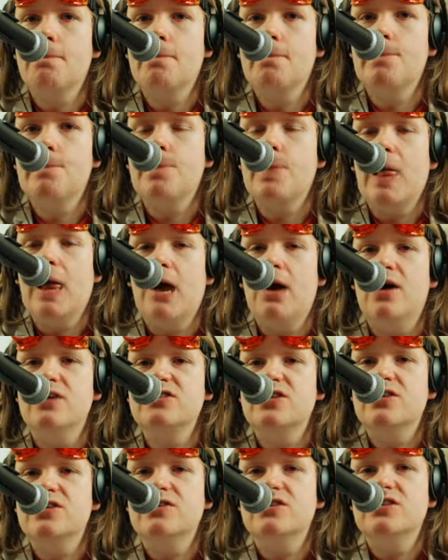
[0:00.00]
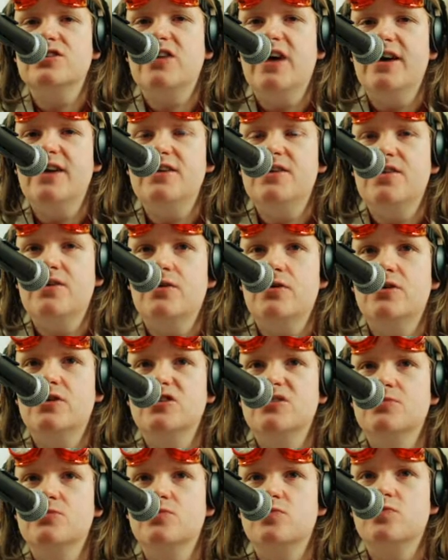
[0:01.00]
Now, as I understand it, there are
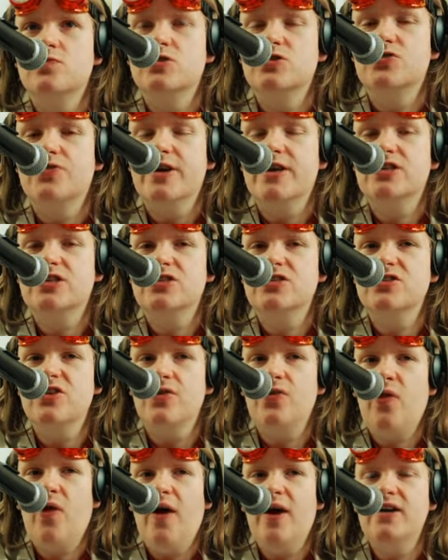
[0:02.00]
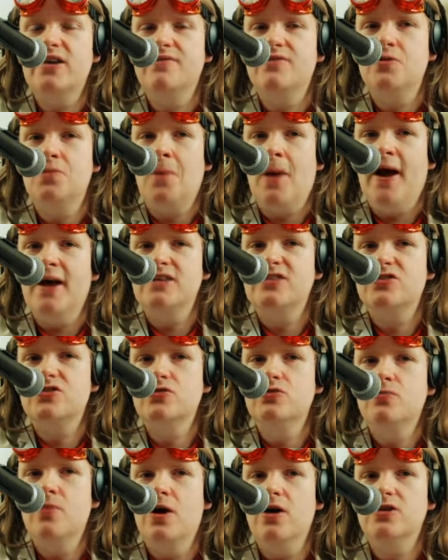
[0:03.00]
some restrictions on that. If you pass too
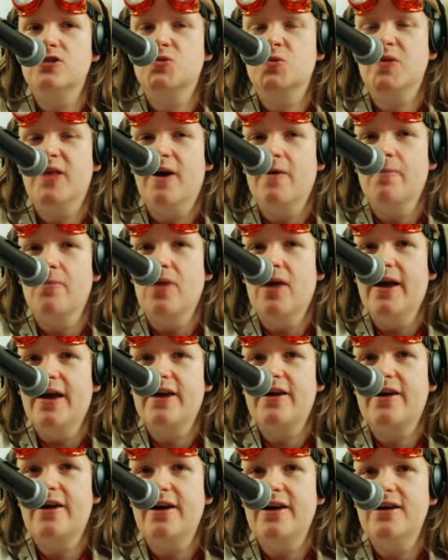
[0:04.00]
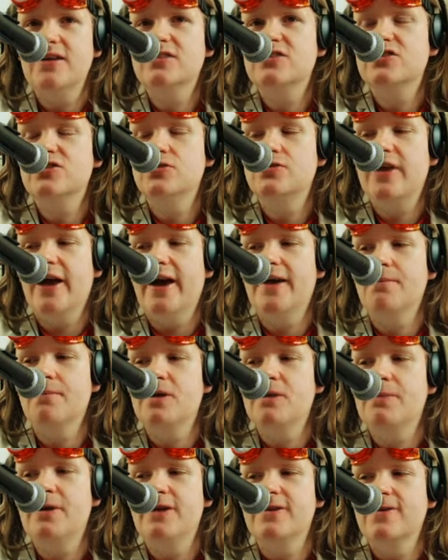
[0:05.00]
much without playing cards, you can be
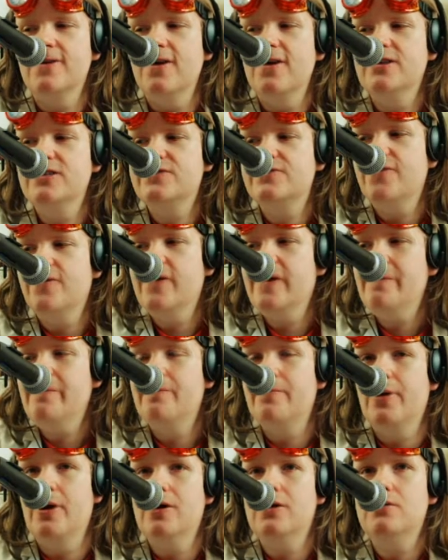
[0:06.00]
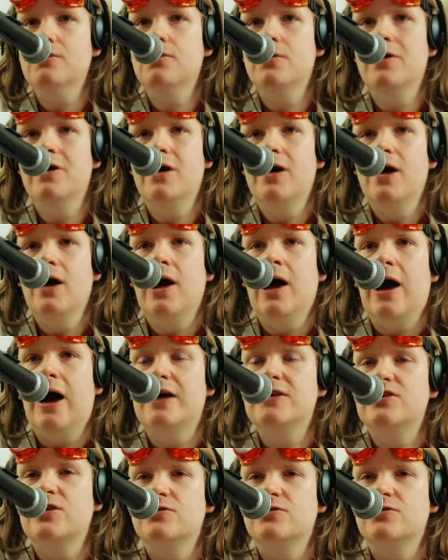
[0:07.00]
penalized for it, but I don't